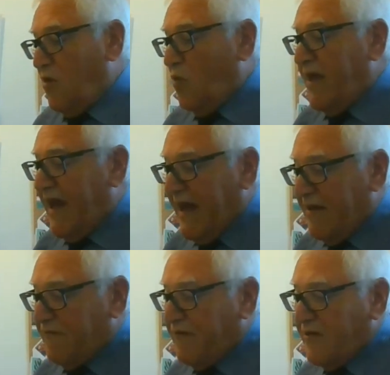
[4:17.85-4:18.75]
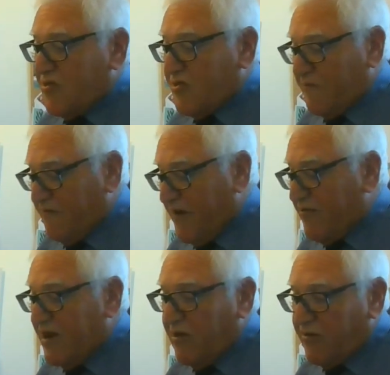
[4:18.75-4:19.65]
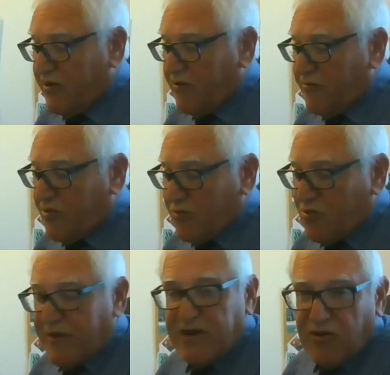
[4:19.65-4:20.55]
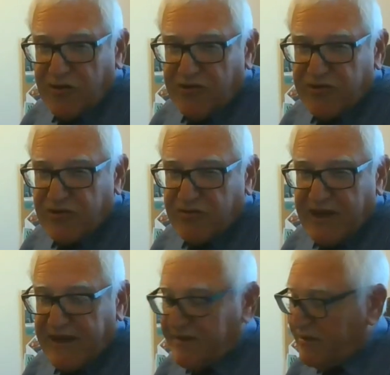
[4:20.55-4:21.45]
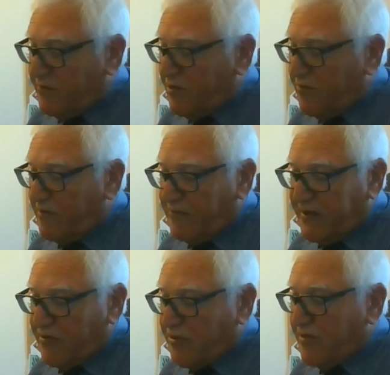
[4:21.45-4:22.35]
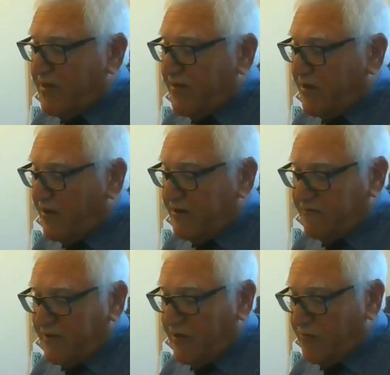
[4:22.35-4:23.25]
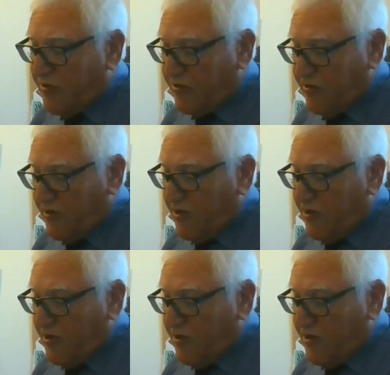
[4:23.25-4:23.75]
we have some very long notes, which we're not going to look at the moment, because they're the kind of notes